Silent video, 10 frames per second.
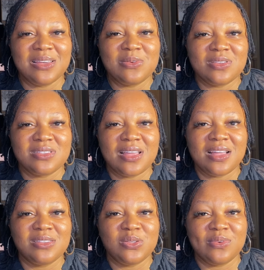
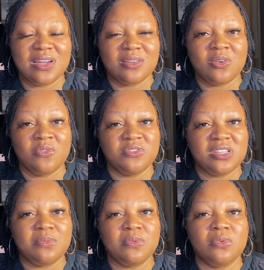Um,
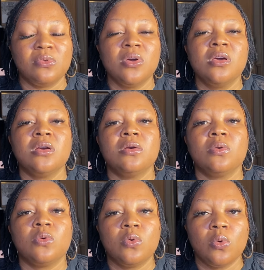kose.
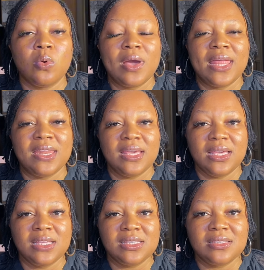Kose
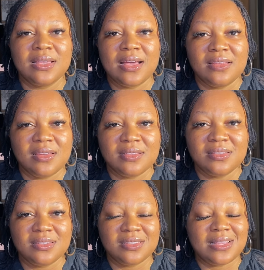is not
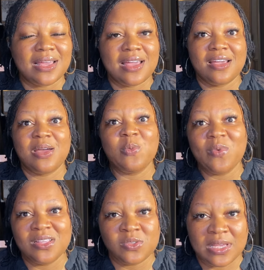ego. There
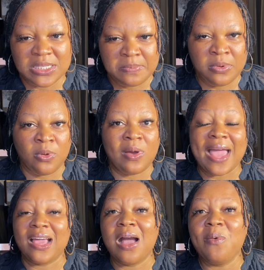is egg is
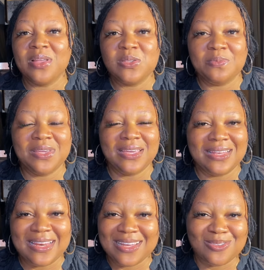kose
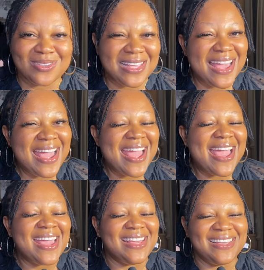then there is another
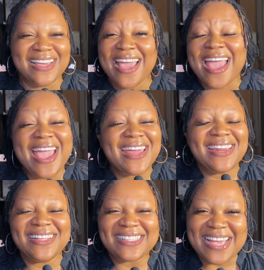one, the one that is
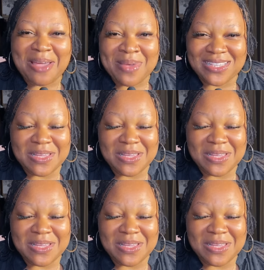in, uh,